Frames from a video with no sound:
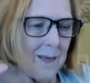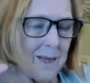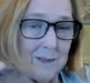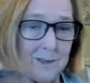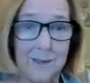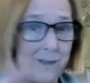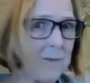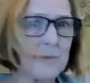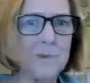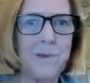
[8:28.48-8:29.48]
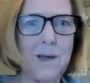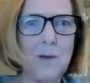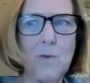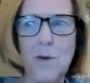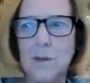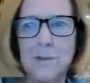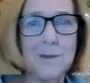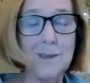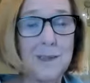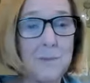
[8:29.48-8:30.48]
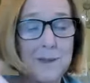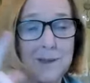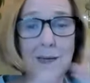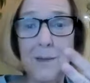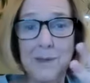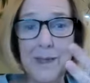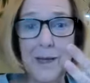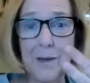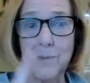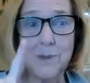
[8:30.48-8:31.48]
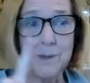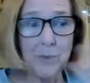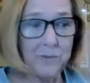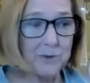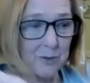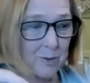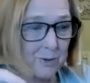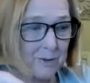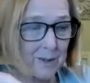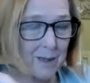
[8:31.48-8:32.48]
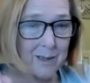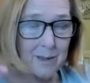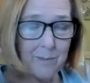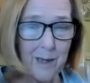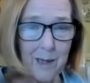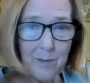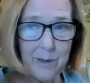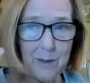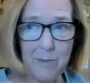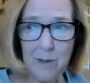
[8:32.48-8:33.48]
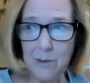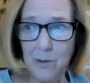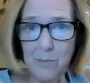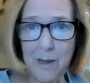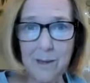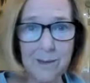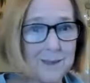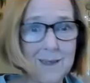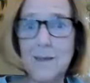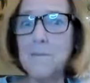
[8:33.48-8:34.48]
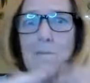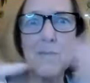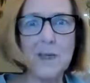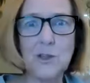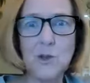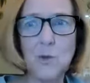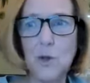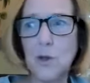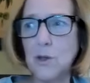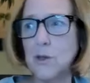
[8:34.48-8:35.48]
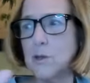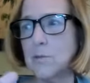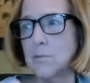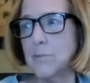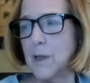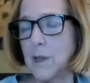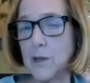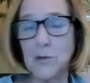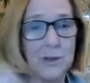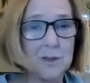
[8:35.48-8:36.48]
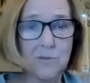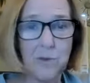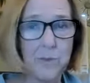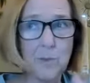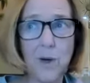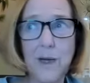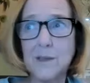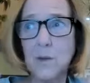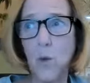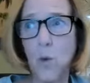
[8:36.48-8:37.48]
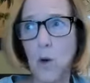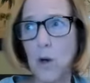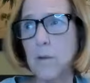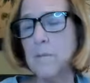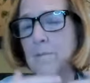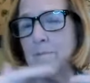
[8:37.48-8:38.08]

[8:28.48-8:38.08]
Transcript: And just say, I want, and give me the timestamp and a brief description of the item. I will email you back saying it's yours. And I usually confirm the price, or